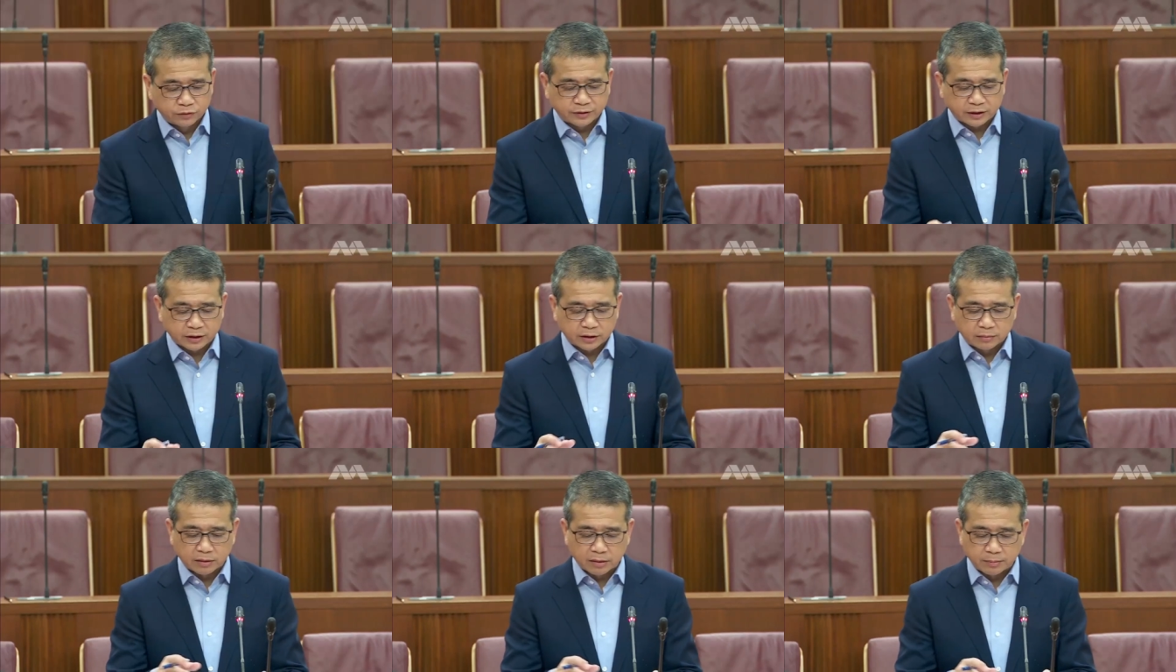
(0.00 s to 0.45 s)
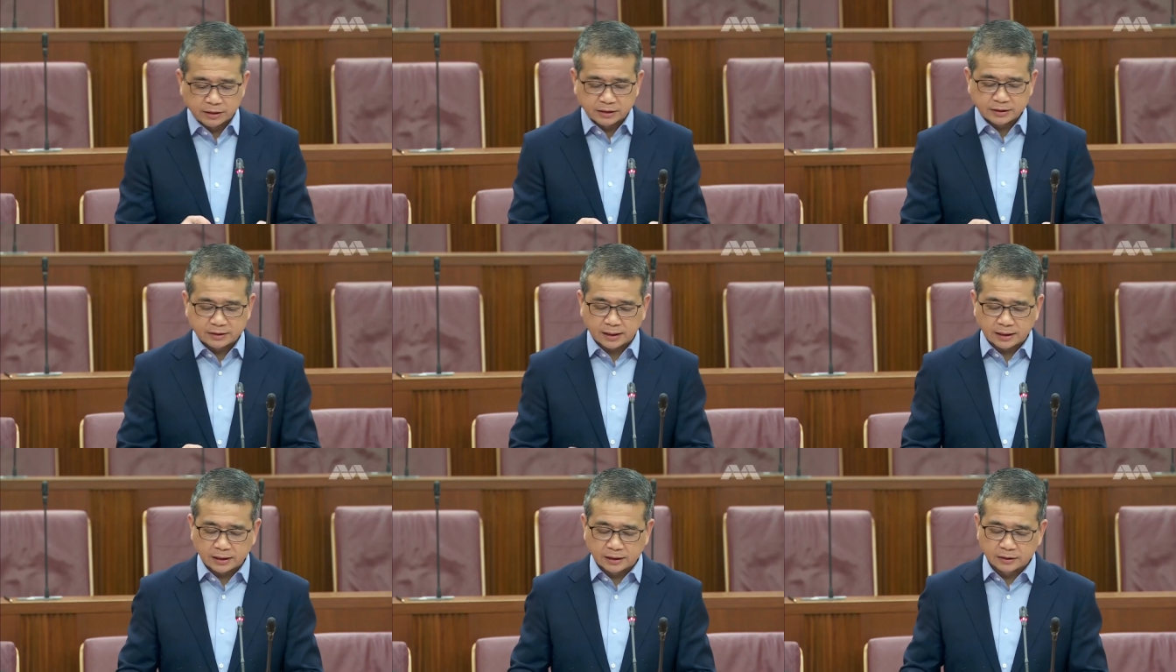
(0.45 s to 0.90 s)
move that the
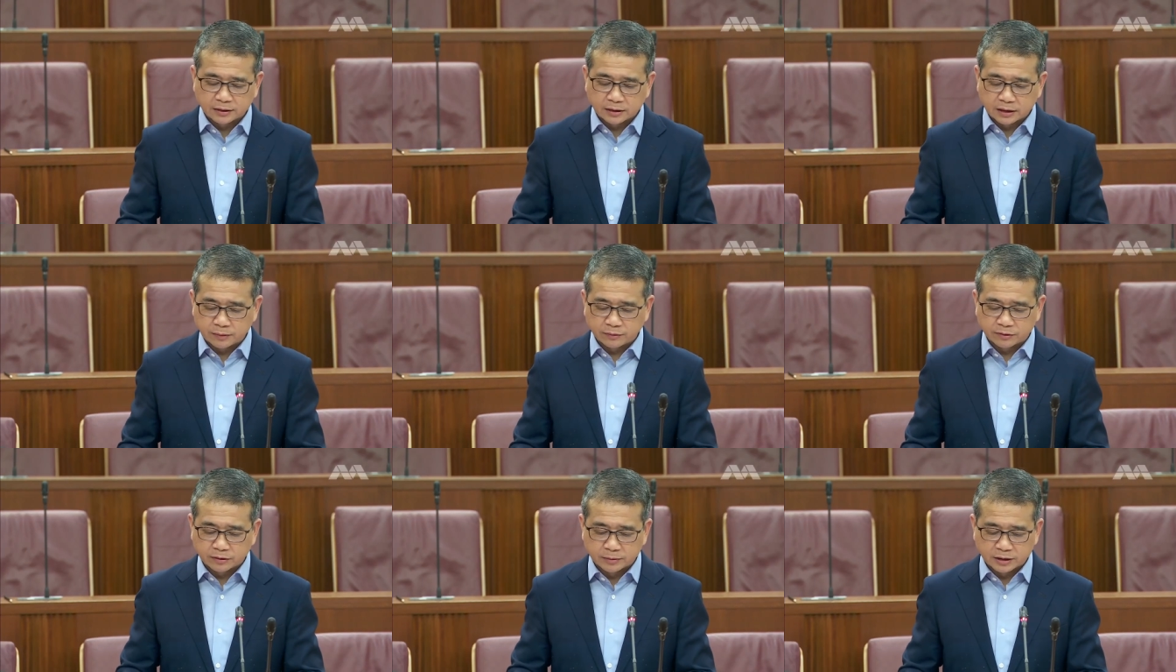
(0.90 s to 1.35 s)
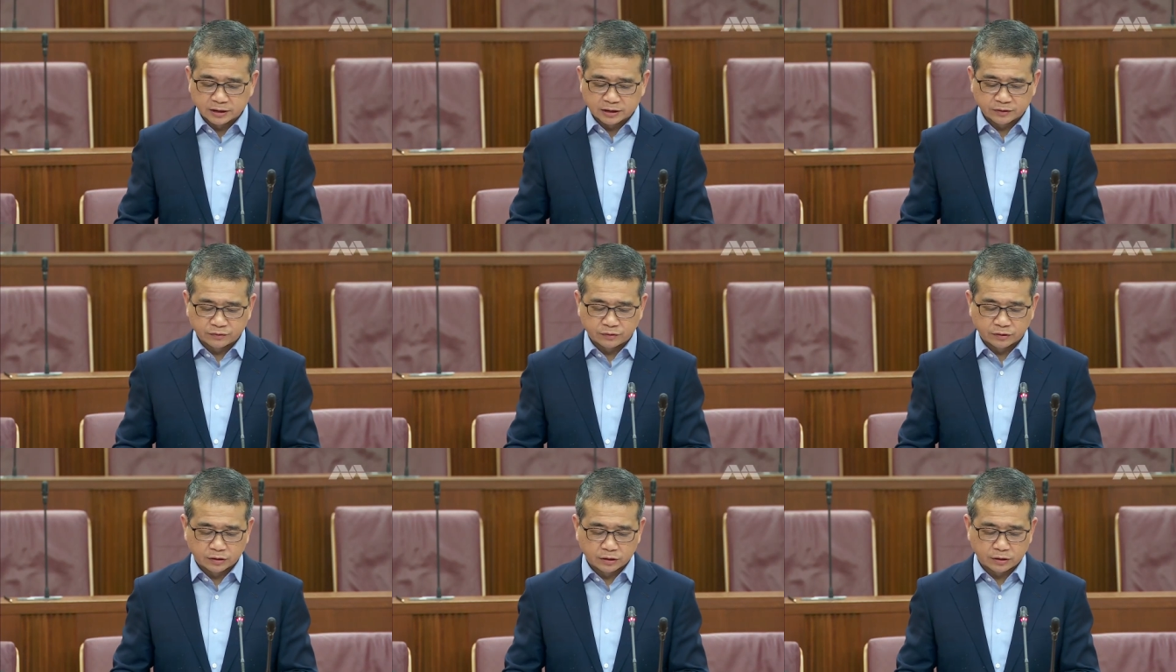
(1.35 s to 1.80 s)
amendment standing in the name of the
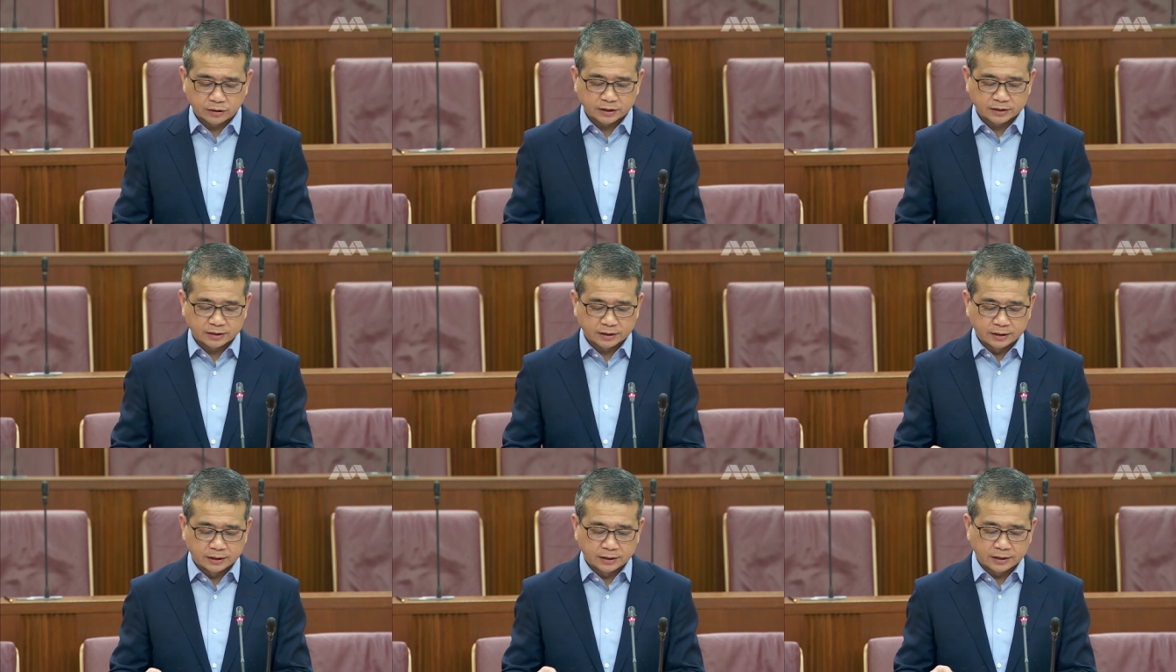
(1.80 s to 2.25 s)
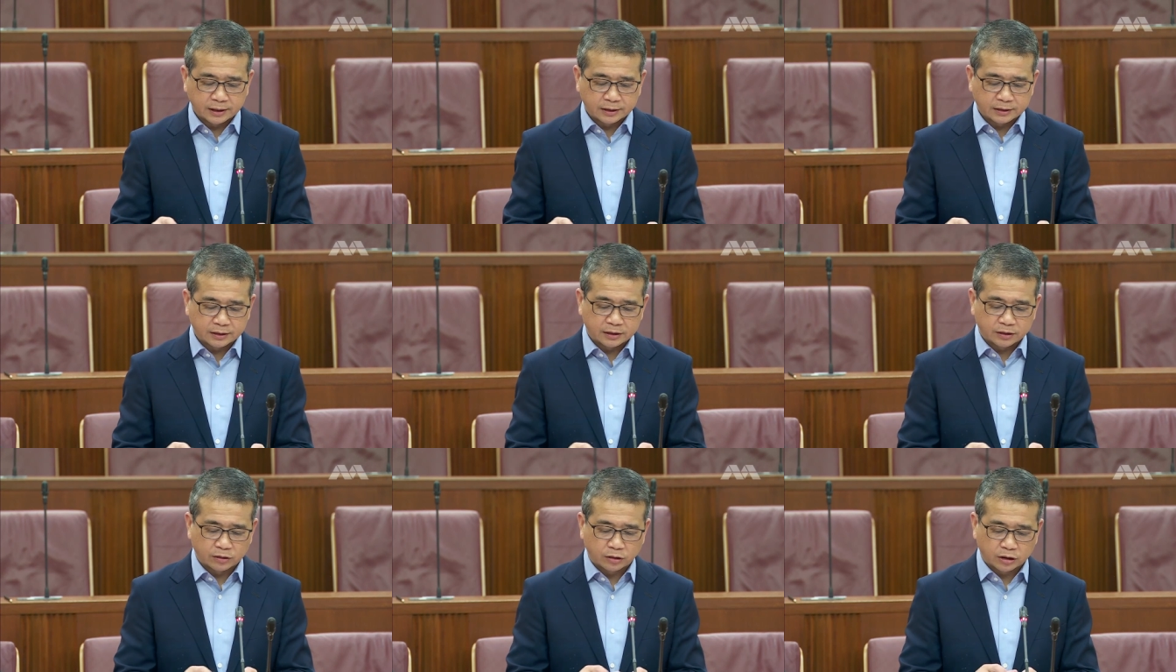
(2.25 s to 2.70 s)
Minister for Law as
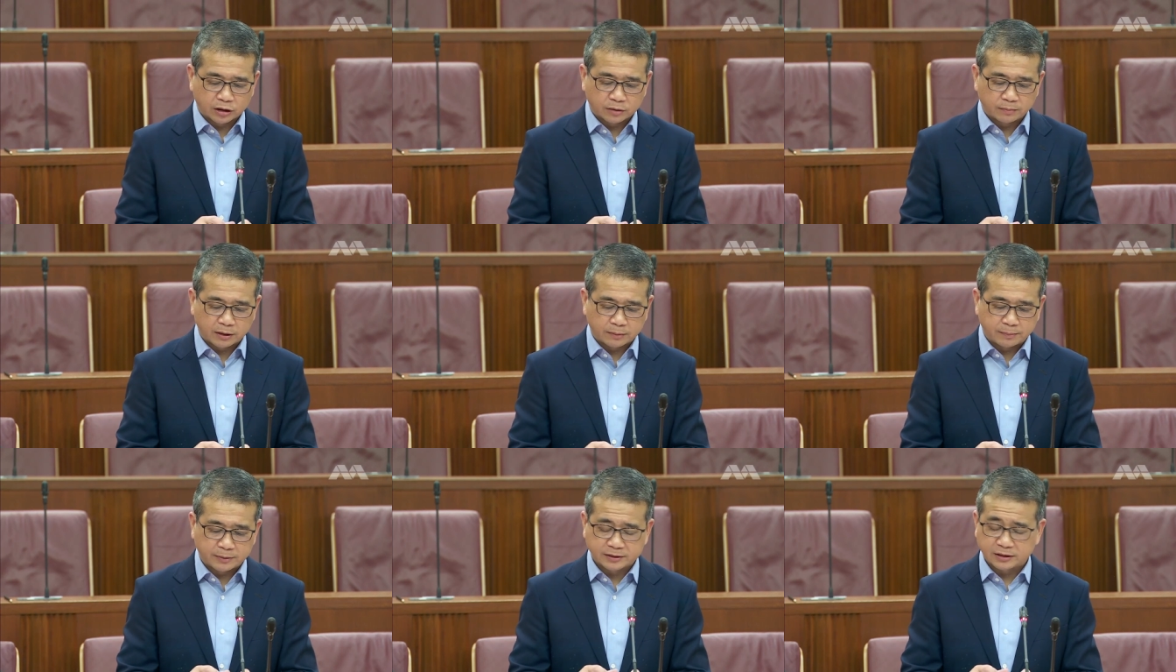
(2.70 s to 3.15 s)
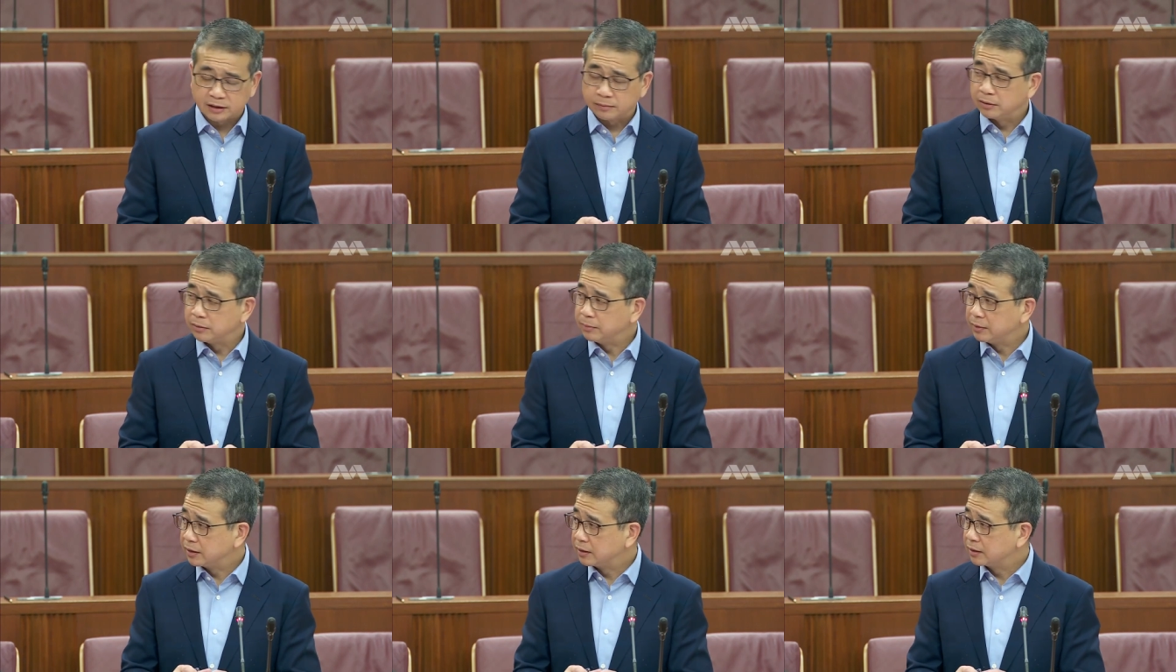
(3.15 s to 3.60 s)
indicated in the order paper
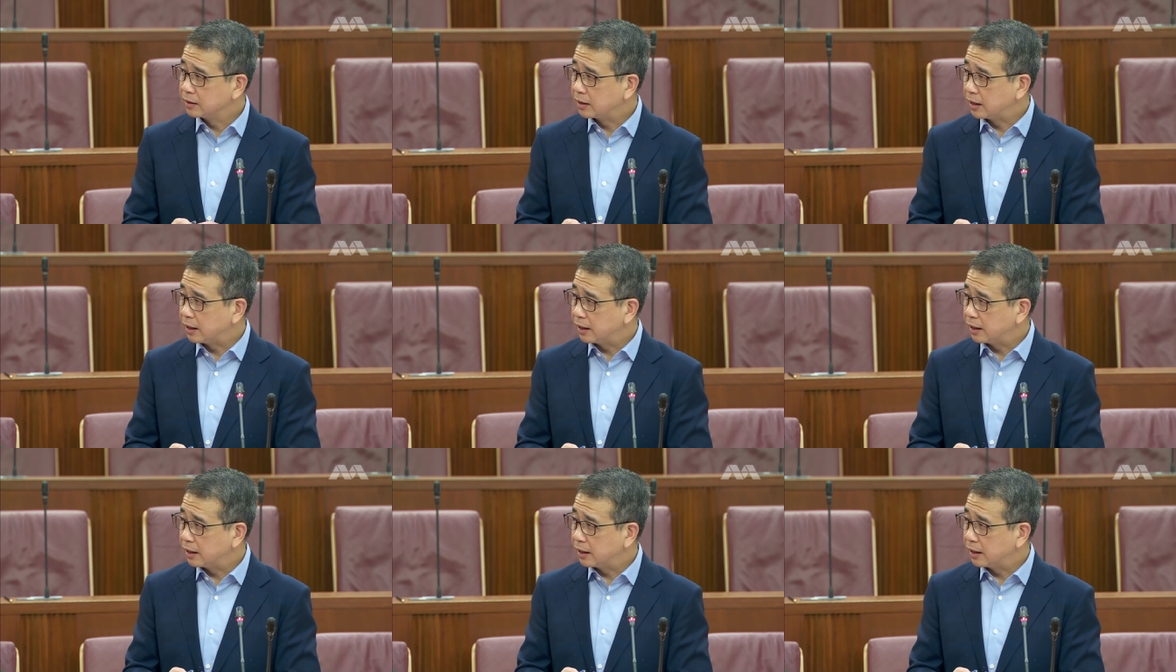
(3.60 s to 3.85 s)
supplement.